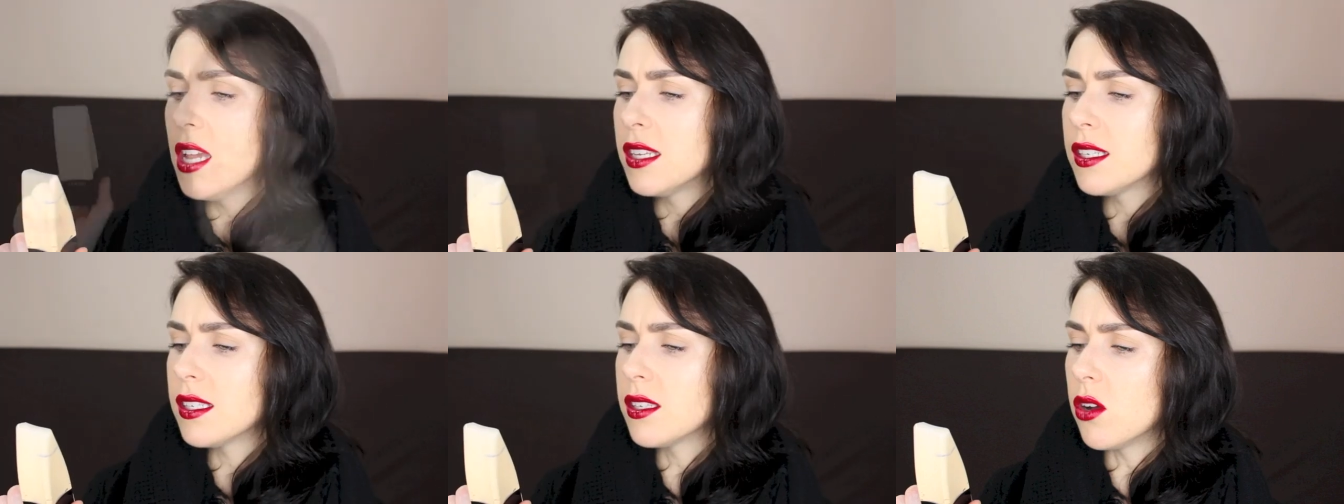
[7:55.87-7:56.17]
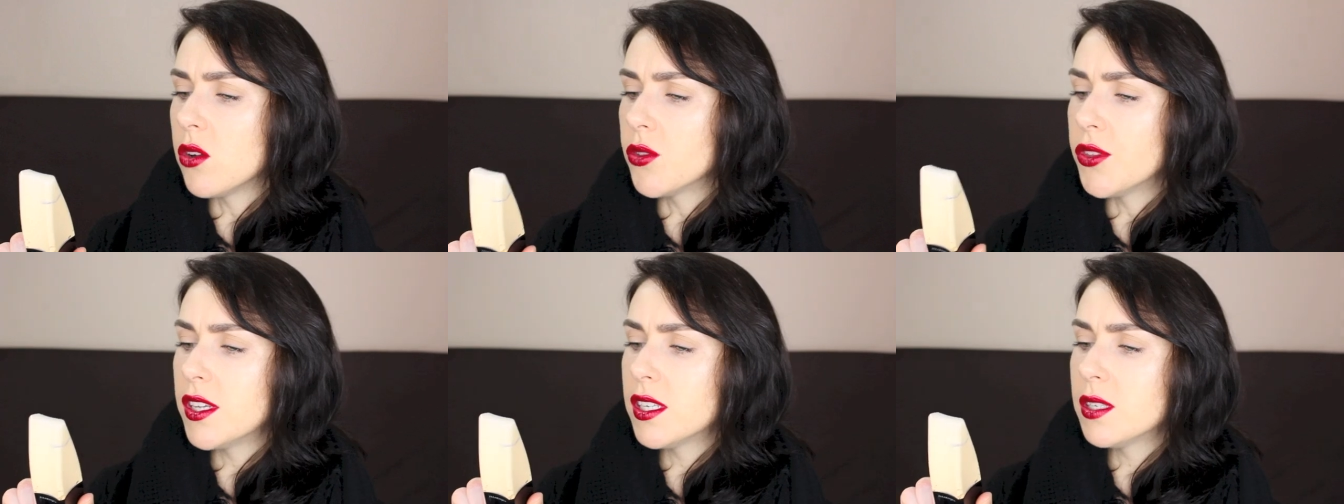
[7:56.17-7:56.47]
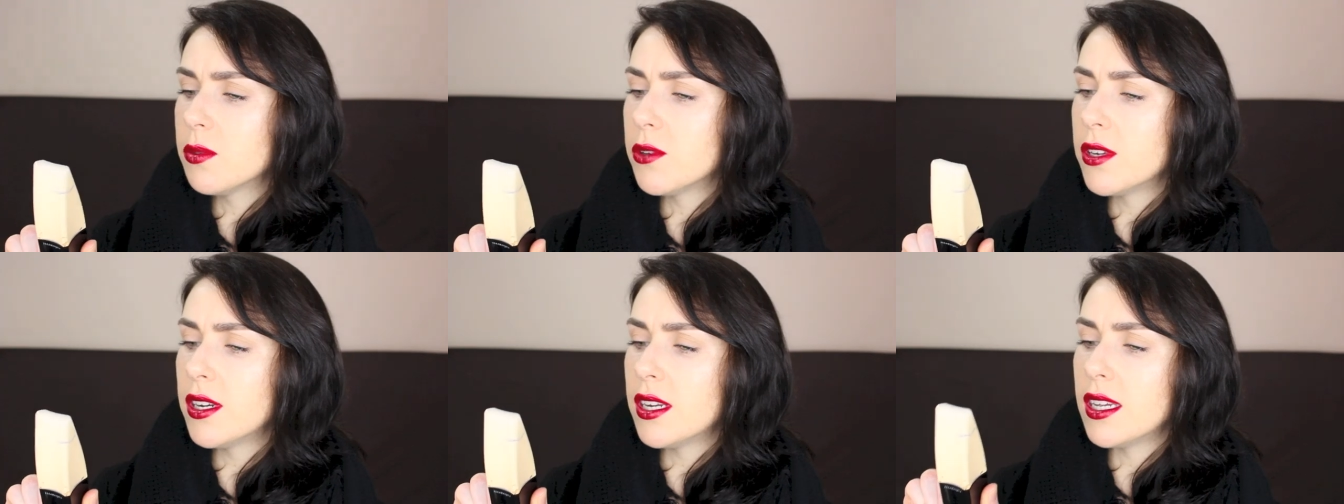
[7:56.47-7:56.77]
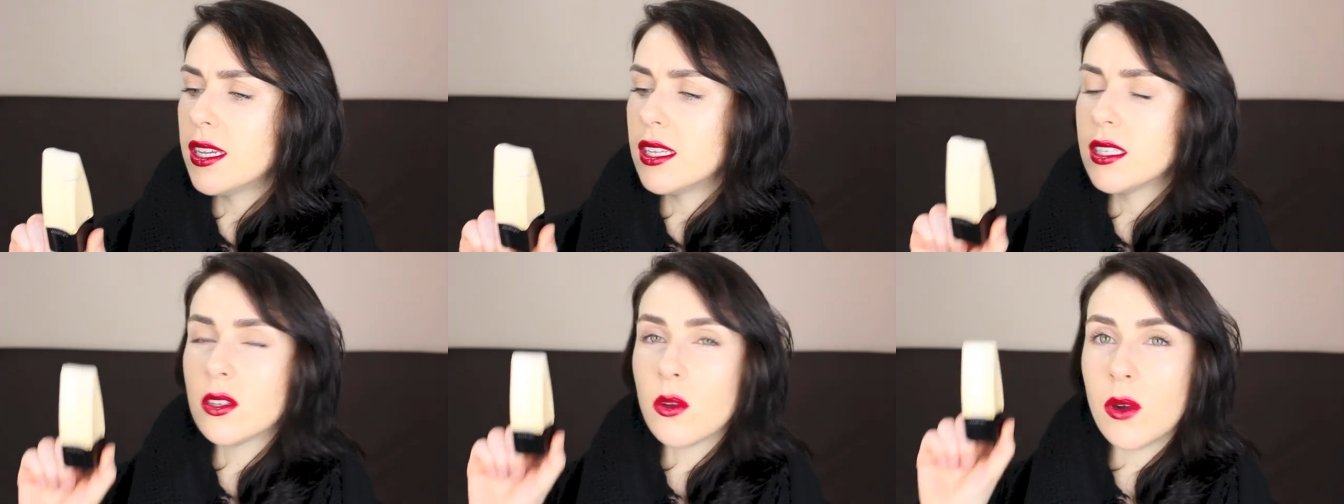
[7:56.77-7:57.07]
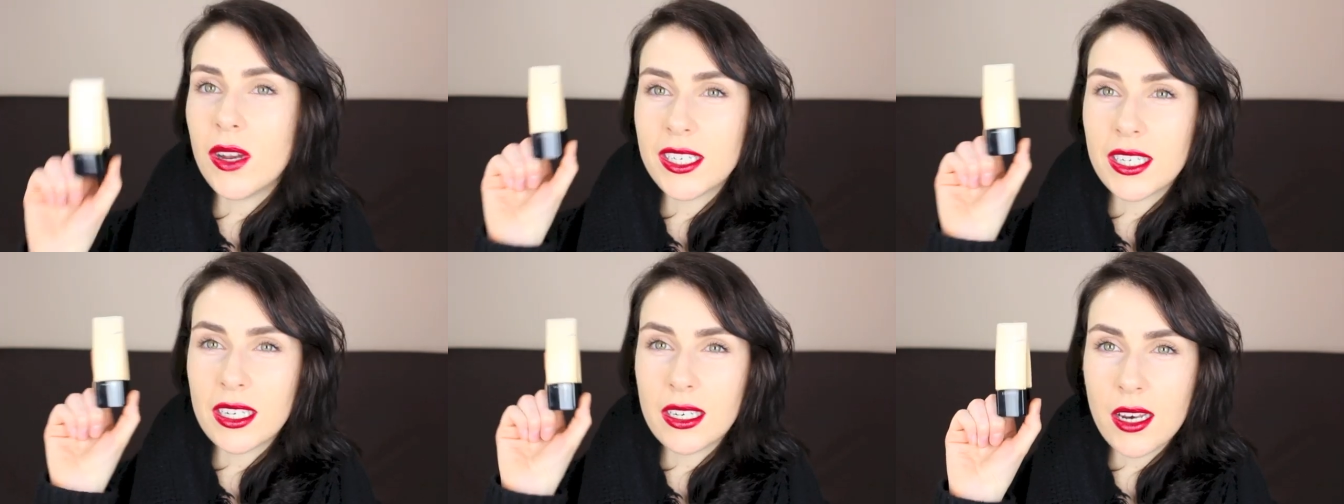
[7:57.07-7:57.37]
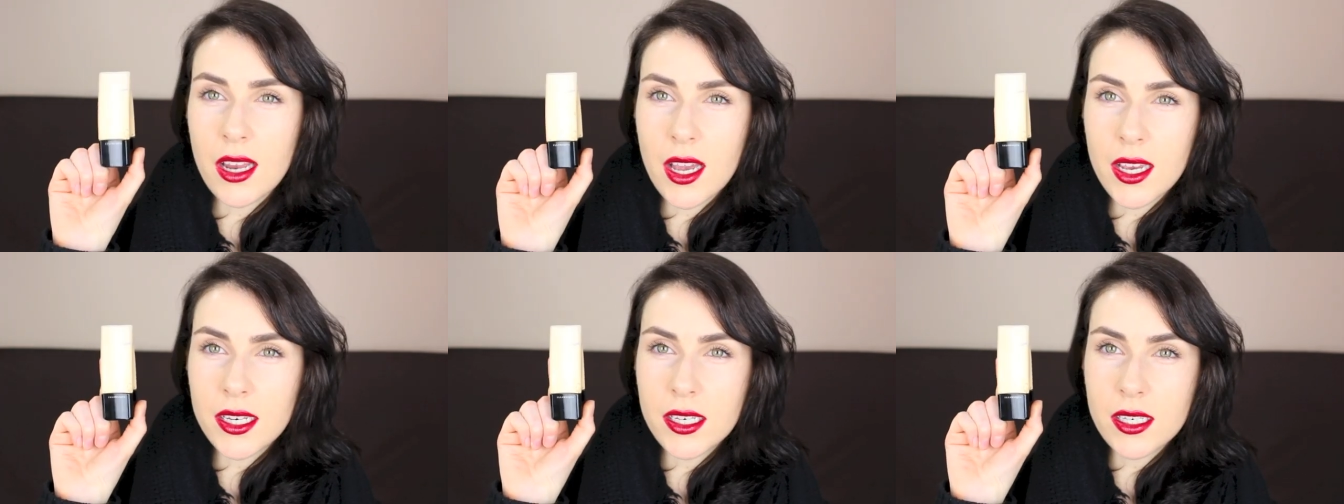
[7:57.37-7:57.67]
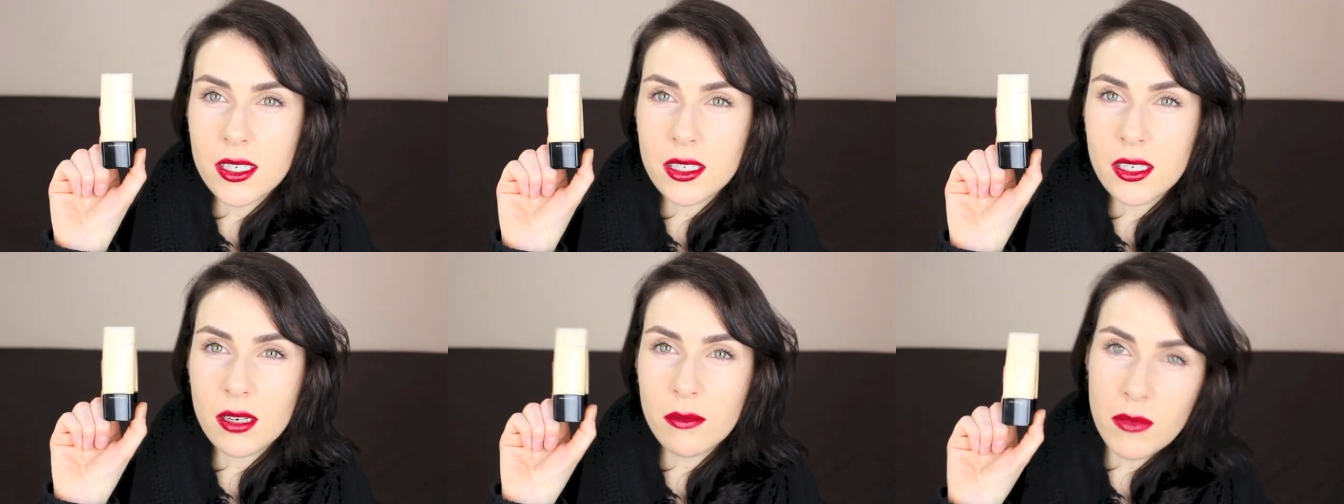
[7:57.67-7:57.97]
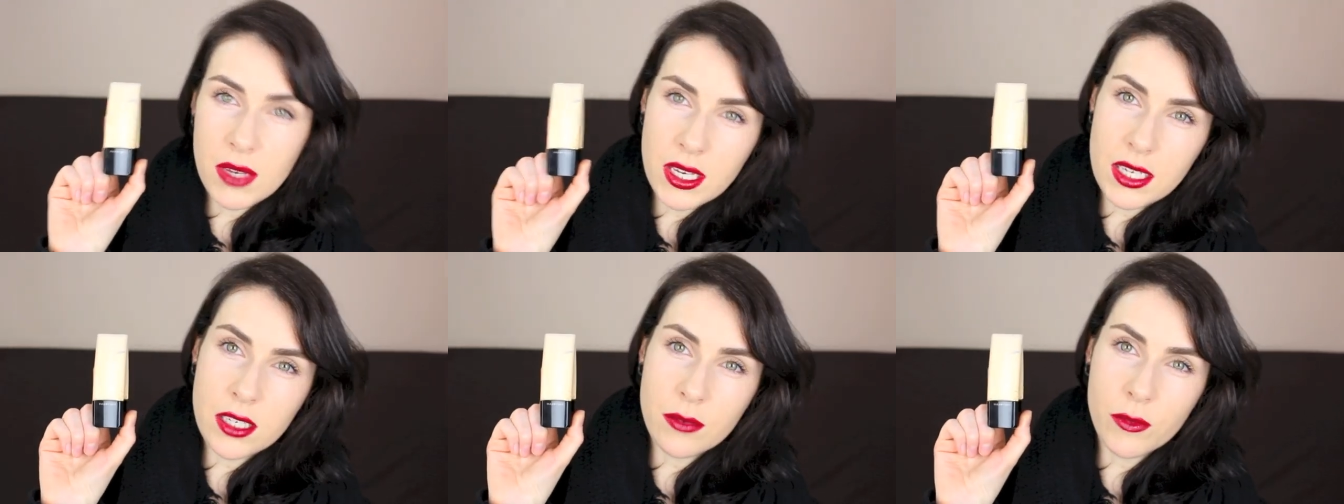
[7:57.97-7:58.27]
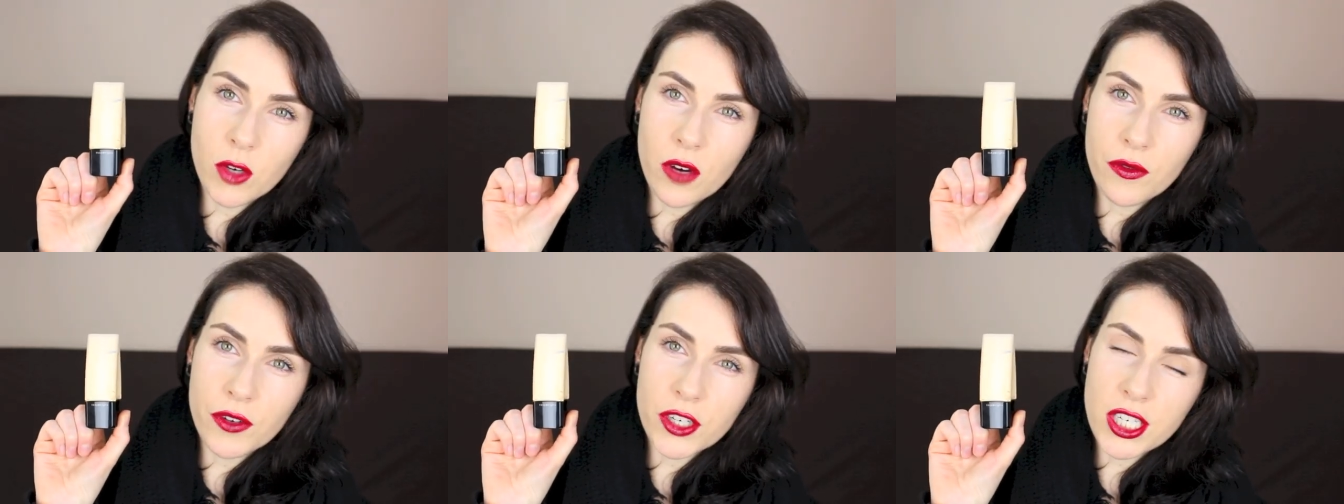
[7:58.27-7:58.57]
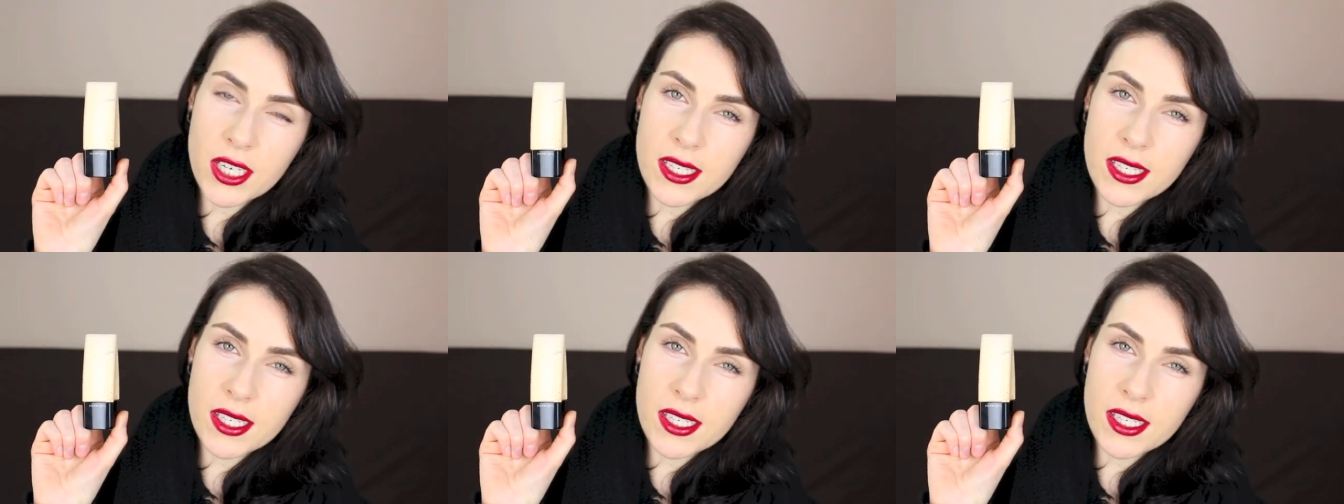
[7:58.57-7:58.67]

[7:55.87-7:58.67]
So this one is quite a light to medium coverage,